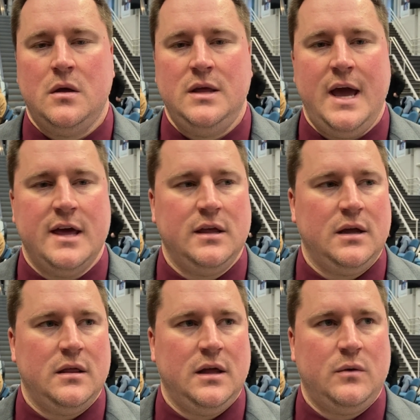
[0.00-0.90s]
Yeah, I
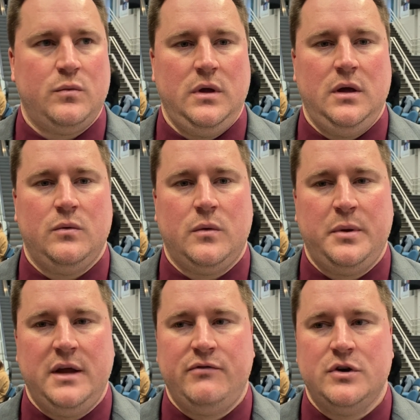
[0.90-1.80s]
think we were
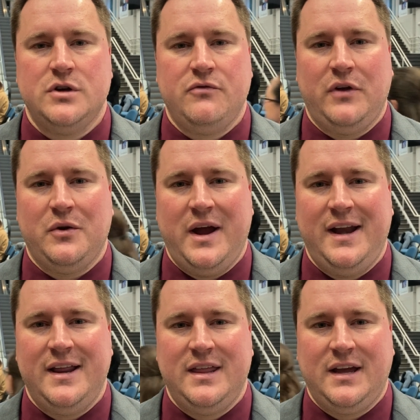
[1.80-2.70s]
playing for a trophy,
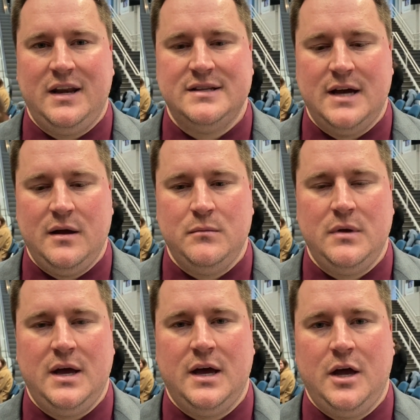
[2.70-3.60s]
right? I think
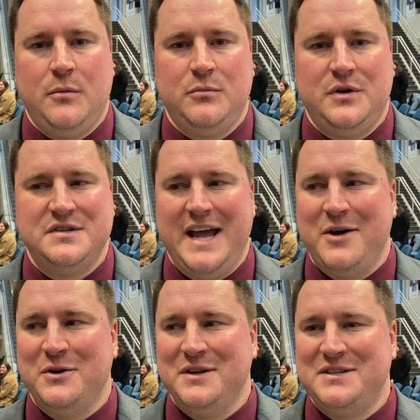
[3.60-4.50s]
anytime you're
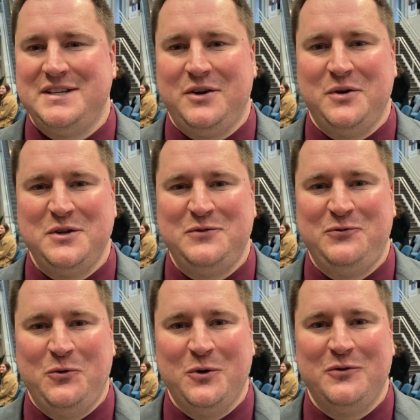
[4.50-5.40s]
down in a series
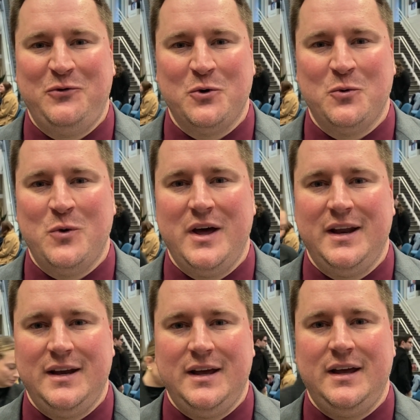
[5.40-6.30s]

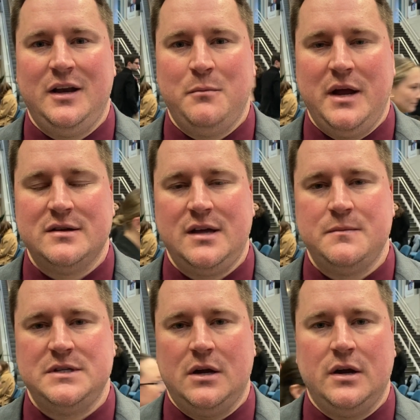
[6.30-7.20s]
4-1 in a Mayor's
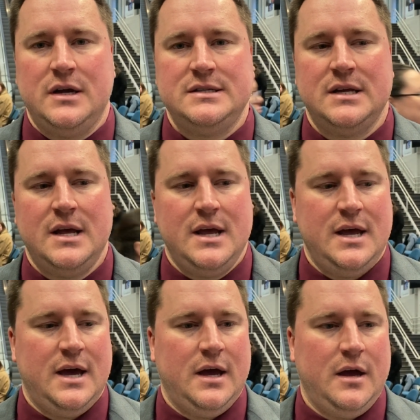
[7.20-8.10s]
Cup series,
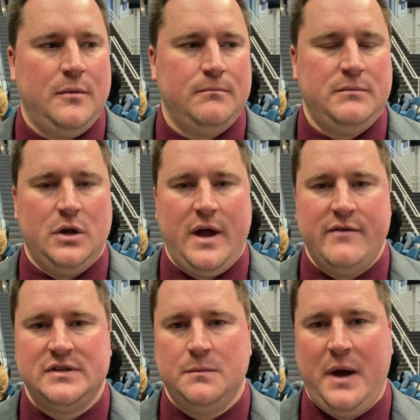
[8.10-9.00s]
you know,
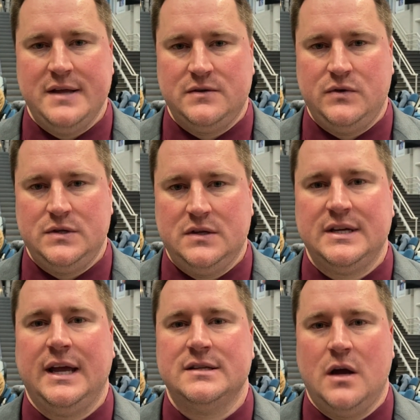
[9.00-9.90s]
having some positive results
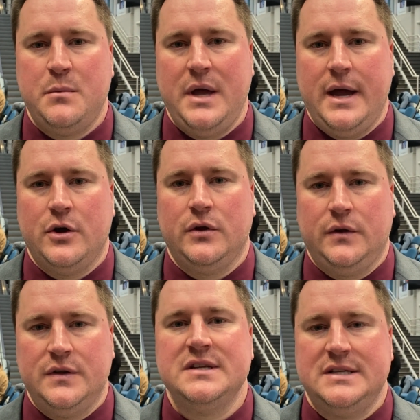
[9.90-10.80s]
against RPI
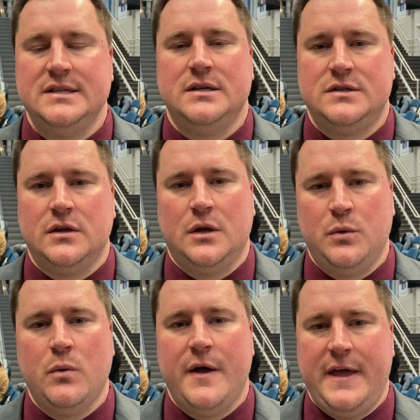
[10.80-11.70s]
earlier in the season, certainly
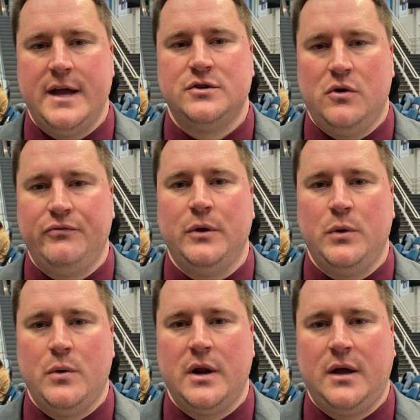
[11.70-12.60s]
we want that trophy.
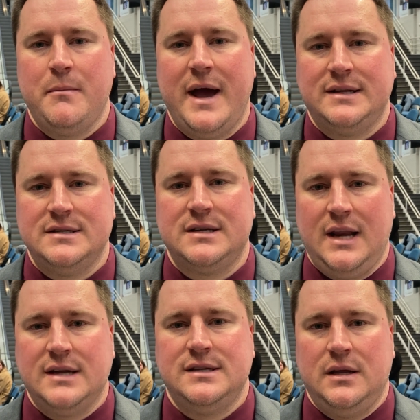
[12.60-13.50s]
We want to come back to
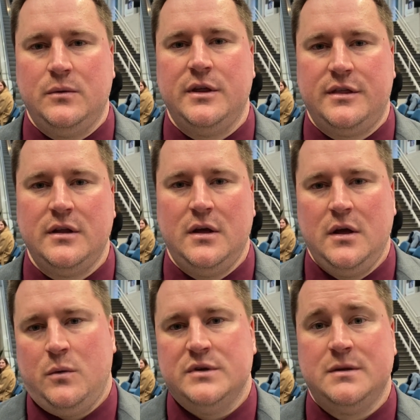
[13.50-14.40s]
Schenectady
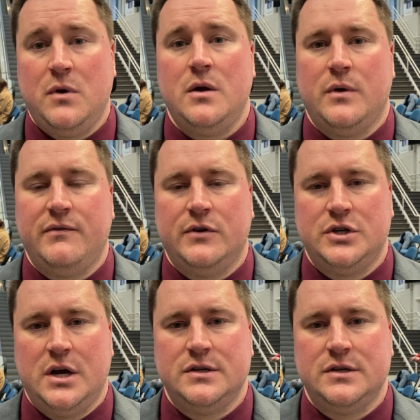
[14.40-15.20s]
with some hardware for sure.